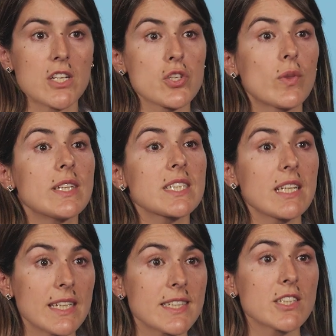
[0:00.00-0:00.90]
So this
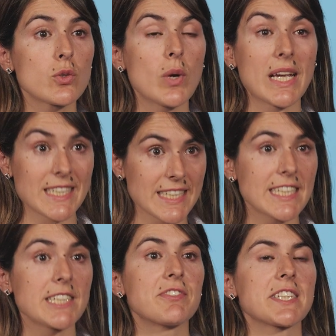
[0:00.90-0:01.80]
leads to
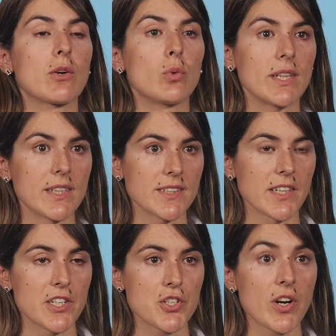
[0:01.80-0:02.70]
excessive
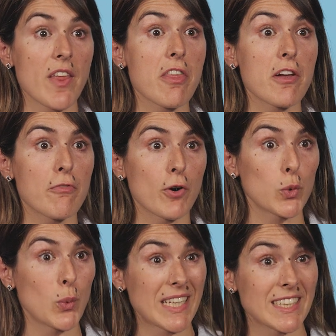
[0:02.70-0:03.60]
securitization and therefore
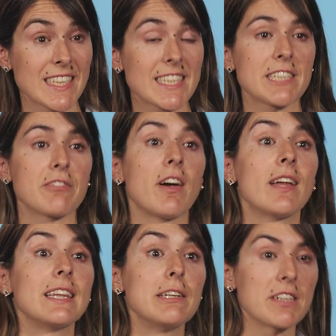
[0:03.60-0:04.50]
to excessive
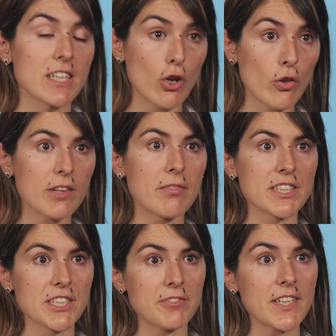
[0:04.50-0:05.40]
loan
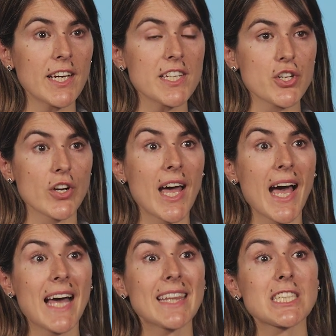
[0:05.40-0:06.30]
diversification
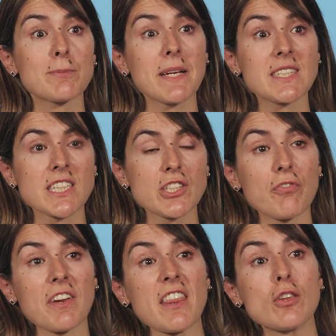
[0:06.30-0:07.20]
at the expense
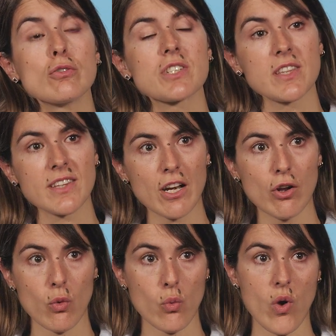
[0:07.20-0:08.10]
of reducing the
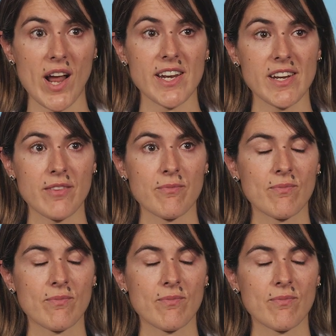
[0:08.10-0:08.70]
loan quality.